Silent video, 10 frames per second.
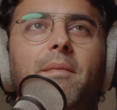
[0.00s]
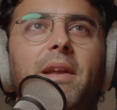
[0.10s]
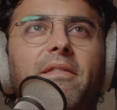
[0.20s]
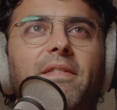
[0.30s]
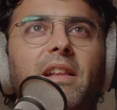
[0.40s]
it. I
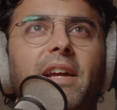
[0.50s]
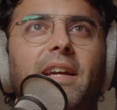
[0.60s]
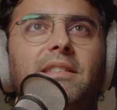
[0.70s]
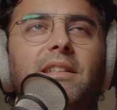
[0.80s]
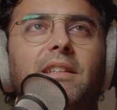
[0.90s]
mean, I feel
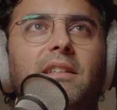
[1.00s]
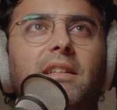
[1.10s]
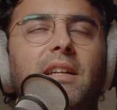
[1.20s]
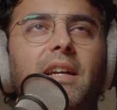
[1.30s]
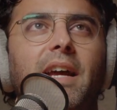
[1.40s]
like as
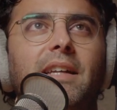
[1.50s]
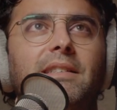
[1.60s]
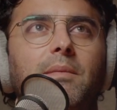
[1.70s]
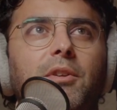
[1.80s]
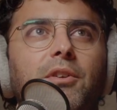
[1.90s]

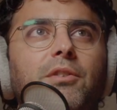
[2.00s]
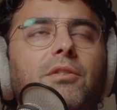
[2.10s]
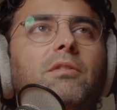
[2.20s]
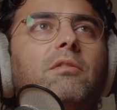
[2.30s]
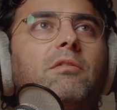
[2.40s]
someone
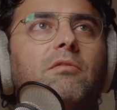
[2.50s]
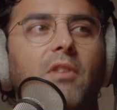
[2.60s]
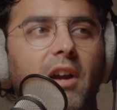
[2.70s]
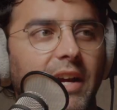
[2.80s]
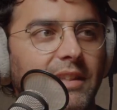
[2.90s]
who
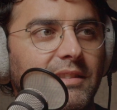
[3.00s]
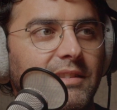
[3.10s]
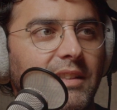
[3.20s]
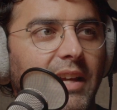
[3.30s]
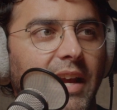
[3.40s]
writes,